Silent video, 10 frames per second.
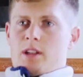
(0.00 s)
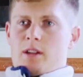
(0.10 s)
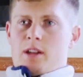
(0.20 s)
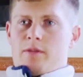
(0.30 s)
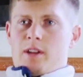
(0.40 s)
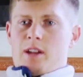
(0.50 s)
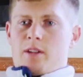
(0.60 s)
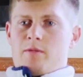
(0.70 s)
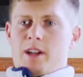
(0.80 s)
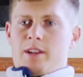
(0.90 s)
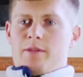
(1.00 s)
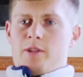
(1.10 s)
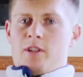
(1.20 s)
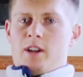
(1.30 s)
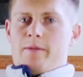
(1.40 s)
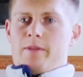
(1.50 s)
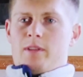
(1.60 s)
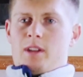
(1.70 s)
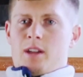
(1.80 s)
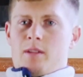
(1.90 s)
I feel like I'm ready for it.
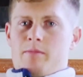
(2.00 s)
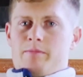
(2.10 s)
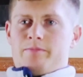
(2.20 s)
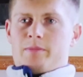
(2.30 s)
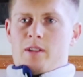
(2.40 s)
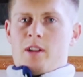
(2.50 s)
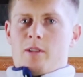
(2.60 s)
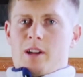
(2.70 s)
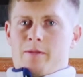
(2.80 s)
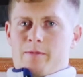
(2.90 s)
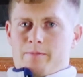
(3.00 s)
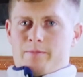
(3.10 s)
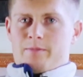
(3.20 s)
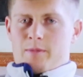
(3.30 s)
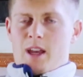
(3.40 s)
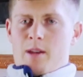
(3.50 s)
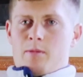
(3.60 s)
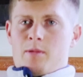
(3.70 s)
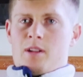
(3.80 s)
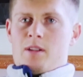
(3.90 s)
I know what I'm
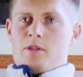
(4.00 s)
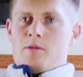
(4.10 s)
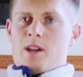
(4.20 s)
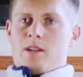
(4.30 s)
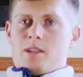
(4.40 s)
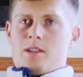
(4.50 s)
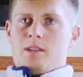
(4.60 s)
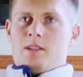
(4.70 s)
capable of almost, and